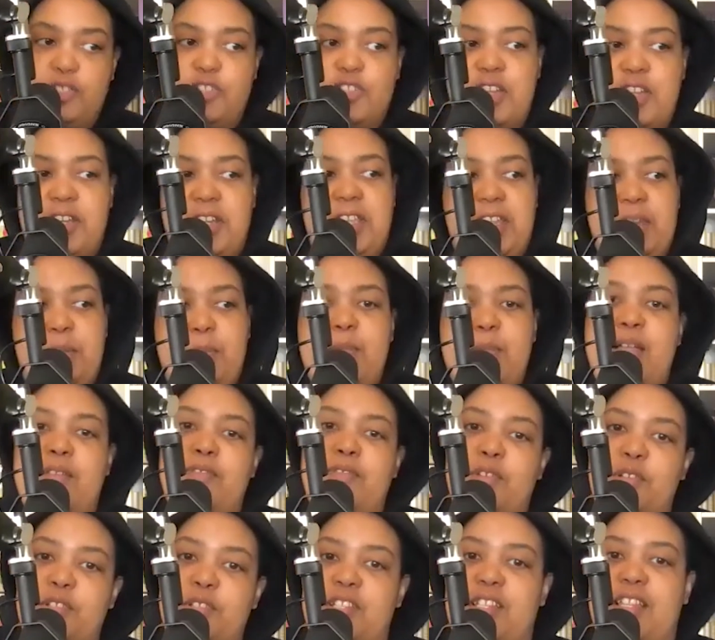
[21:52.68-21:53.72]
trying to get my
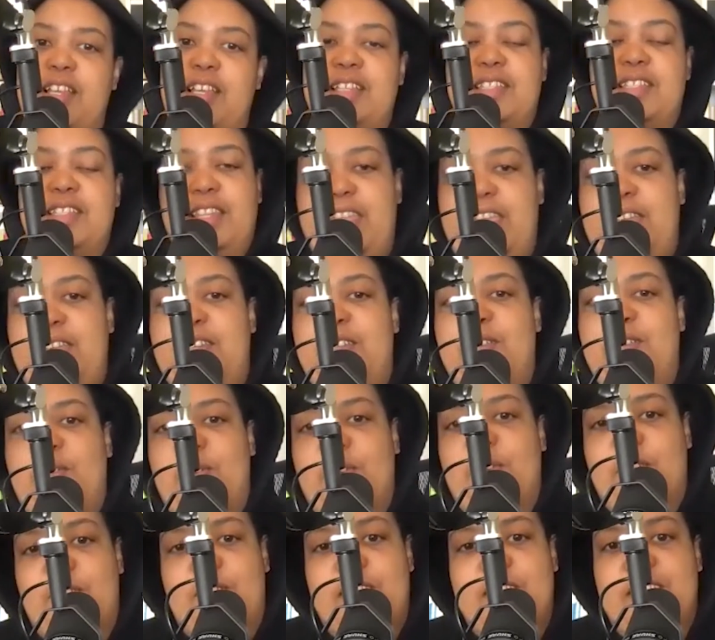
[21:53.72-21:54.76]
first class lane to
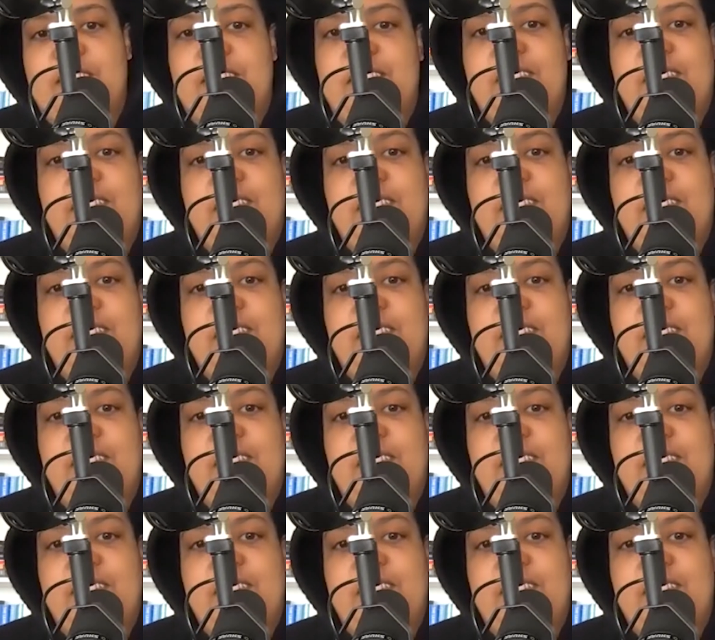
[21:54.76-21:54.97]
go across,